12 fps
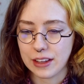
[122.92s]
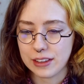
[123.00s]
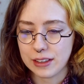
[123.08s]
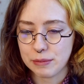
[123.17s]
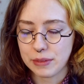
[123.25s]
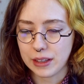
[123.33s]

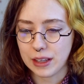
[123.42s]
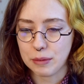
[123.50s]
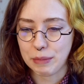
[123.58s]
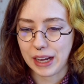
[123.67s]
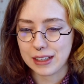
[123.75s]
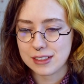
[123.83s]
that I'm thinking
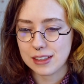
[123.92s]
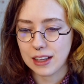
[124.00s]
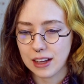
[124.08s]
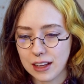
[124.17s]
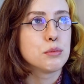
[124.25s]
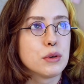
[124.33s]
back to
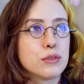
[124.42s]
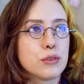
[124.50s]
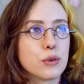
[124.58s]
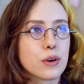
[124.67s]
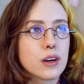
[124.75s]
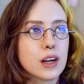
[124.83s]
that,
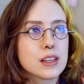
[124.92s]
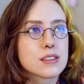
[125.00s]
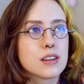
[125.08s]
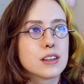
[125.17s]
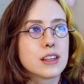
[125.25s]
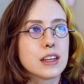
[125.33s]
before I
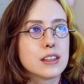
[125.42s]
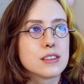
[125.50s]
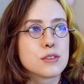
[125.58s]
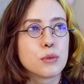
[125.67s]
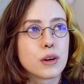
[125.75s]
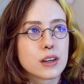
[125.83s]
started getting
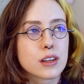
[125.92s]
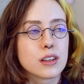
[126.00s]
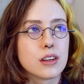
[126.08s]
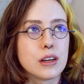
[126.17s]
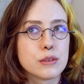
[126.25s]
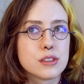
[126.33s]
into
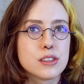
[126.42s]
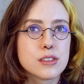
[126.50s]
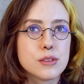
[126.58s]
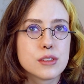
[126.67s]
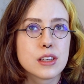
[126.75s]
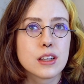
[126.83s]
watercolor, I was just
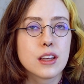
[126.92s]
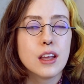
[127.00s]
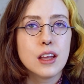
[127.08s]
using